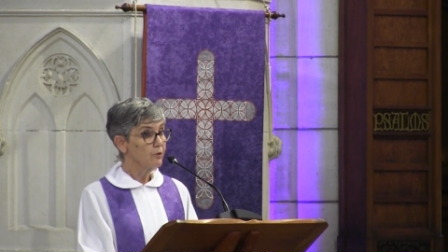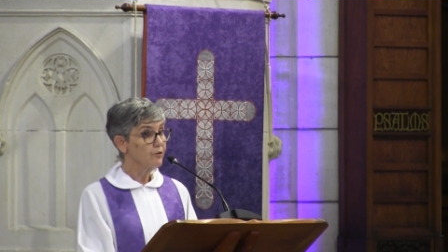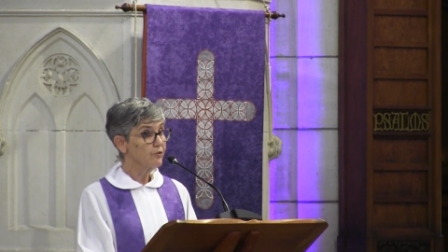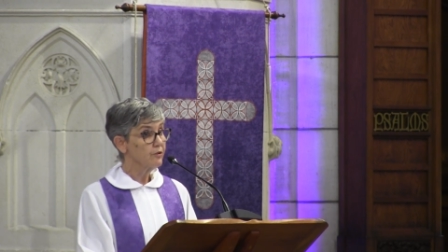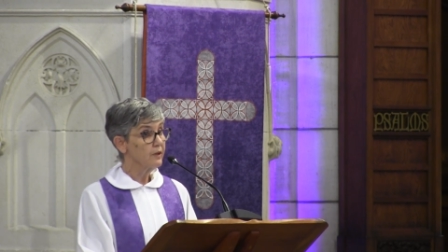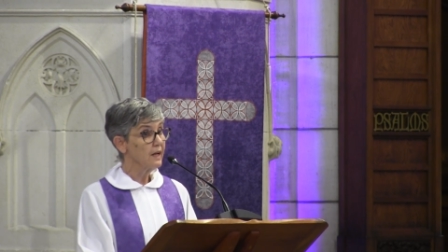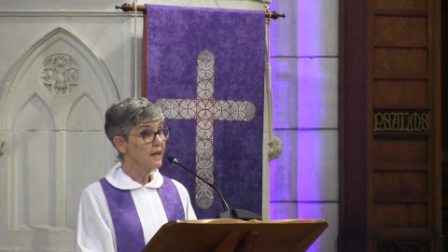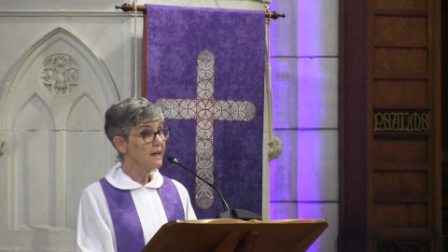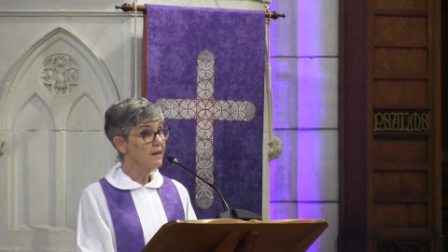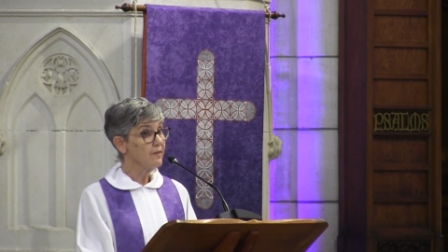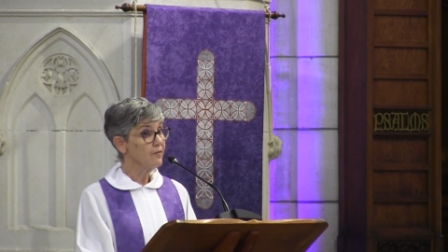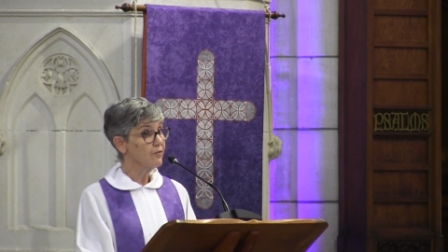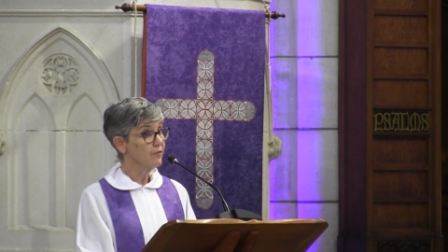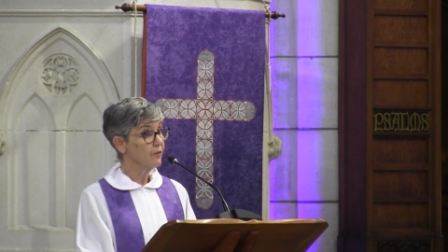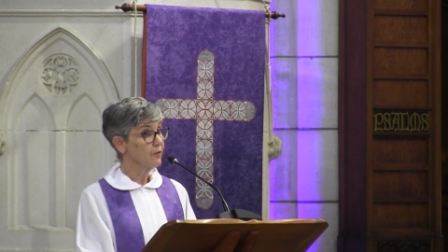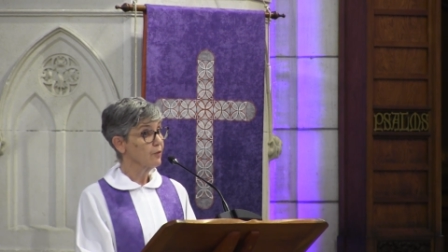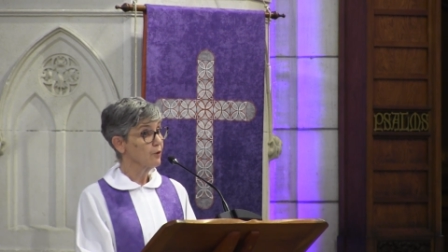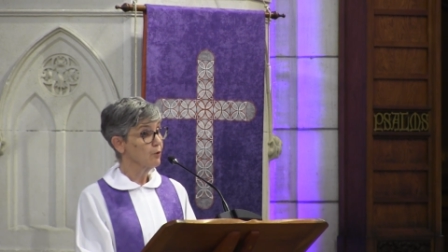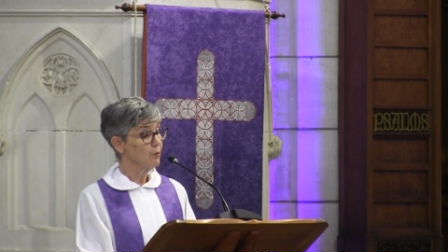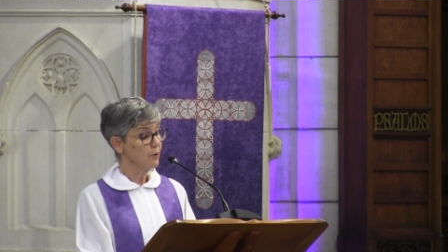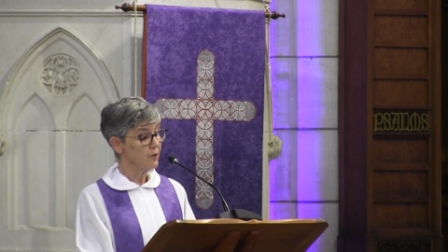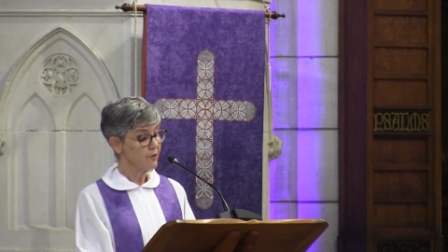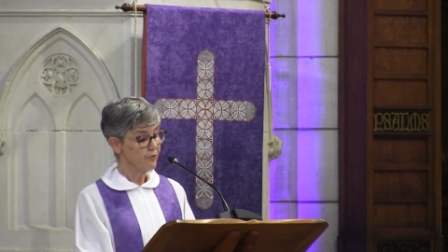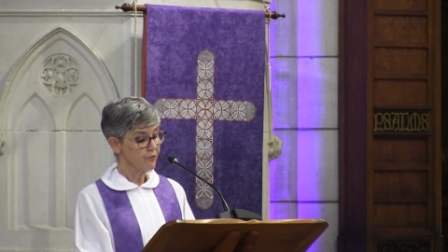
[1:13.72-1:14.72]
Which leads
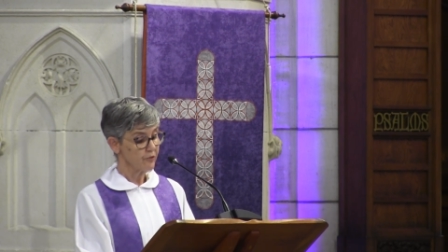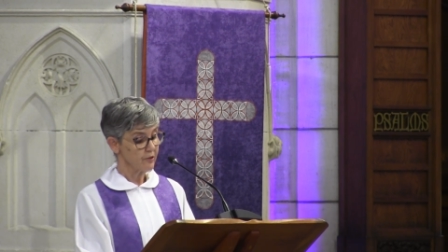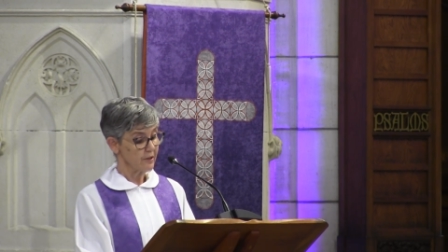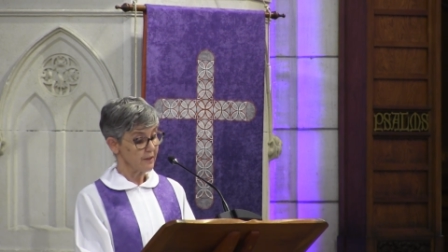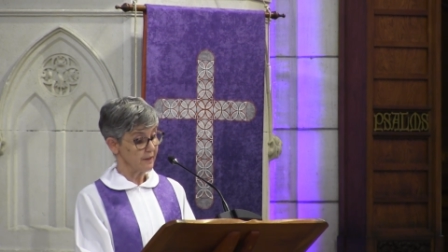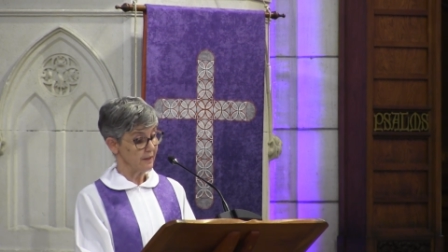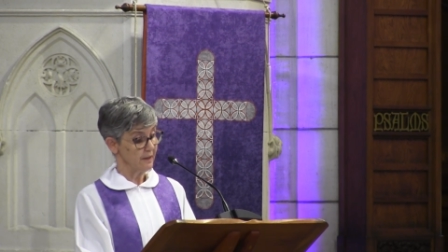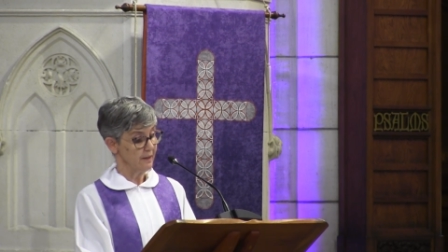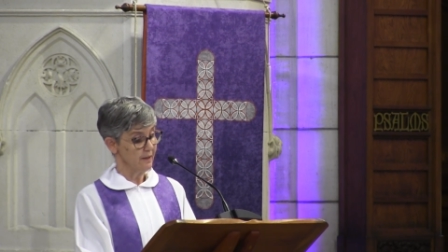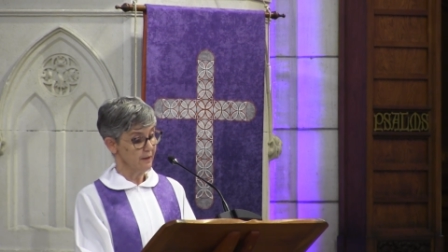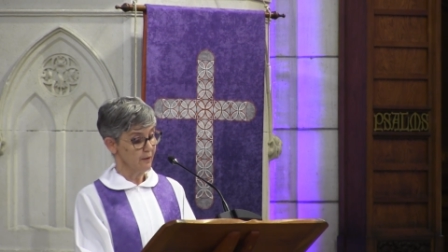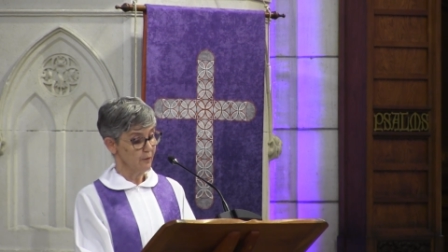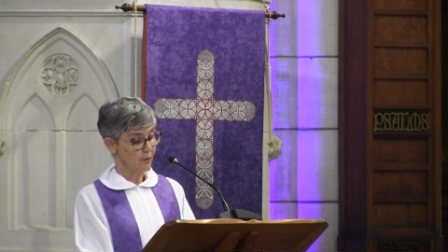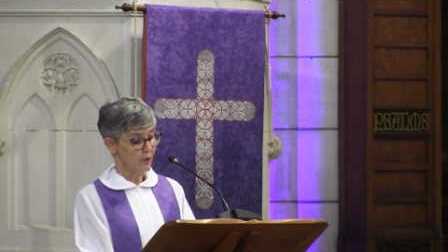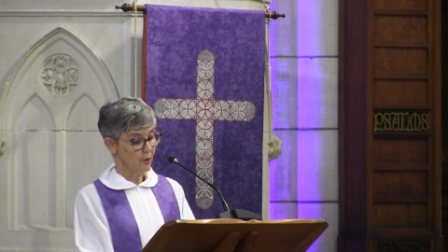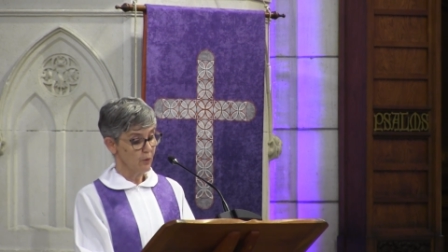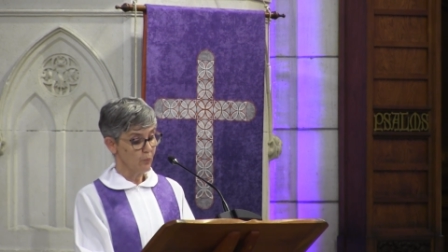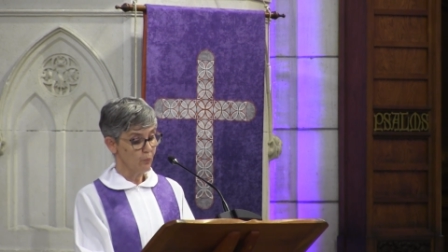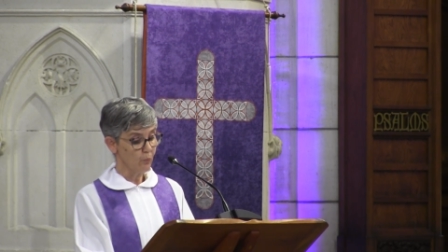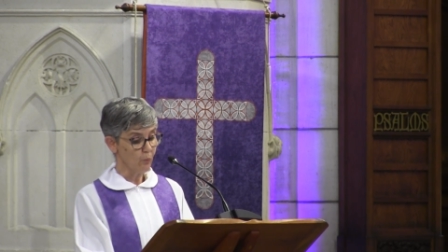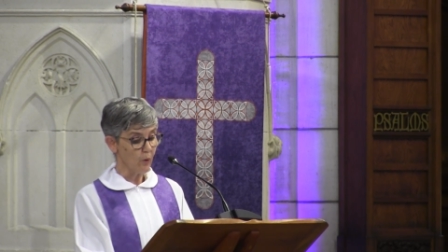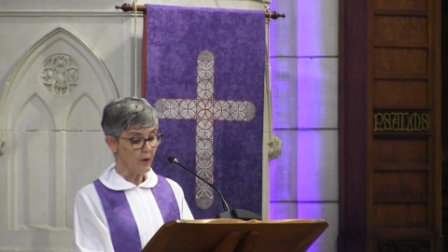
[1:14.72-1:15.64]
to the question,